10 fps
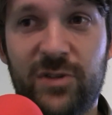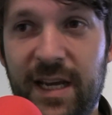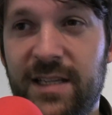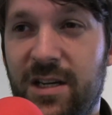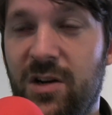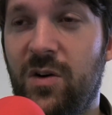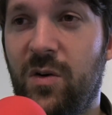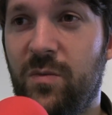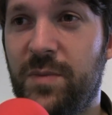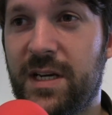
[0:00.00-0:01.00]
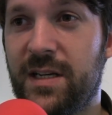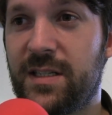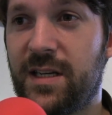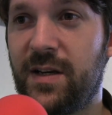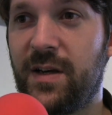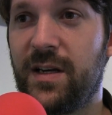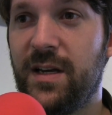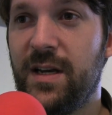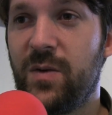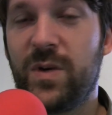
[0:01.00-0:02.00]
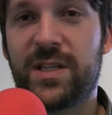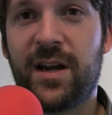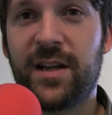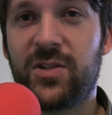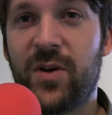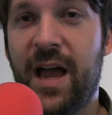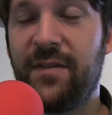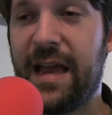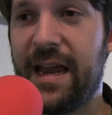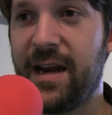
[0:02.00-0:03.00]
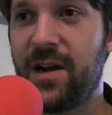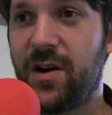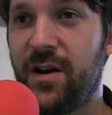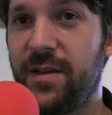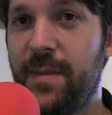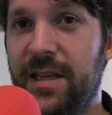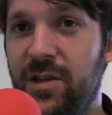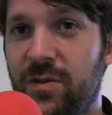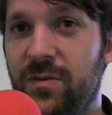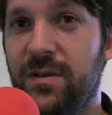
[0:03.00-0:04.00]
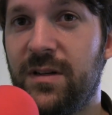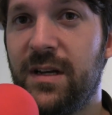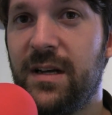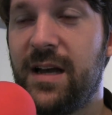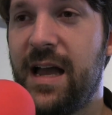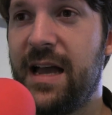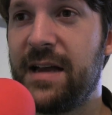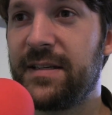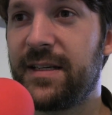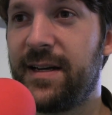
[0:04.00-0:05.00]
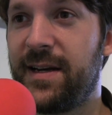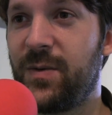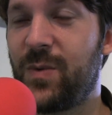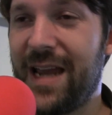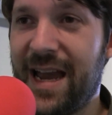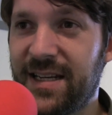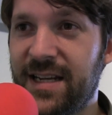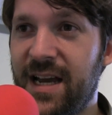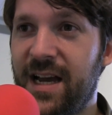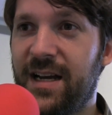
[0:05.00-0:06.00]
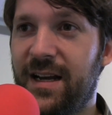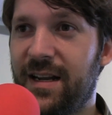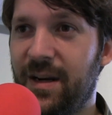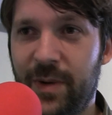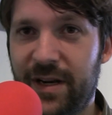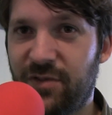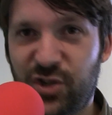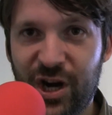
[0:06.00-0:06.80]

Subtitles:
days ago, because we're starting to have hare on the menu, and we had a little bit of a